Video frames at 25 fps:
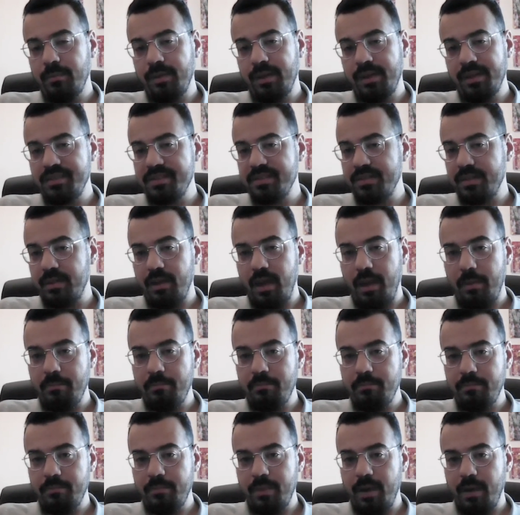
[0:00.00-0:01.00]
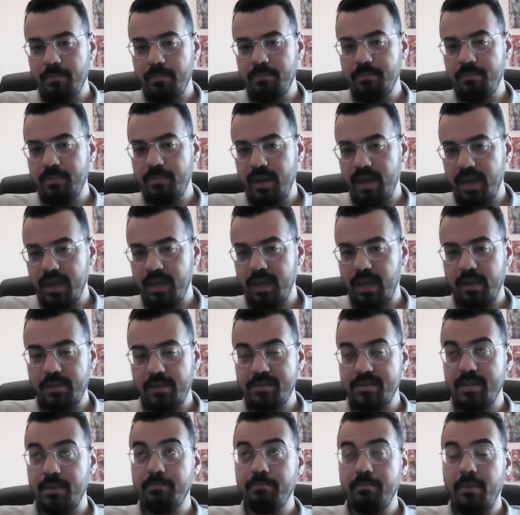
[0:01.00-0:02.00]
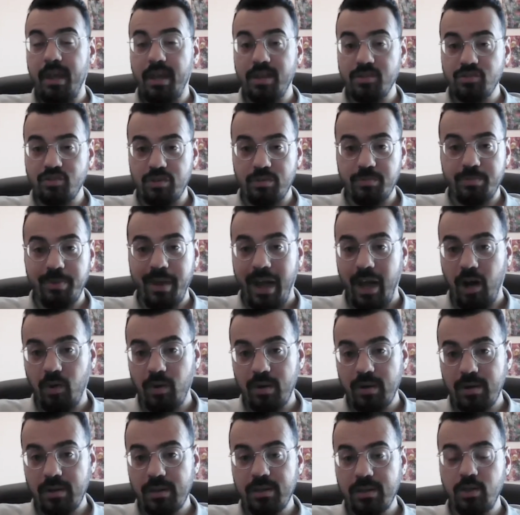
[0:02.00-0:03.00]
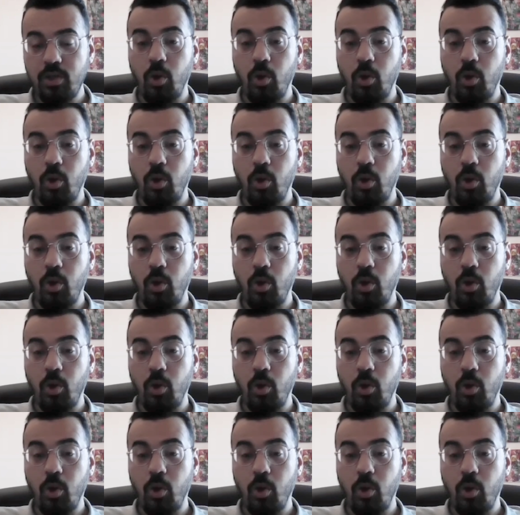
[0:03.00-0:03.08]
It's it's a major power,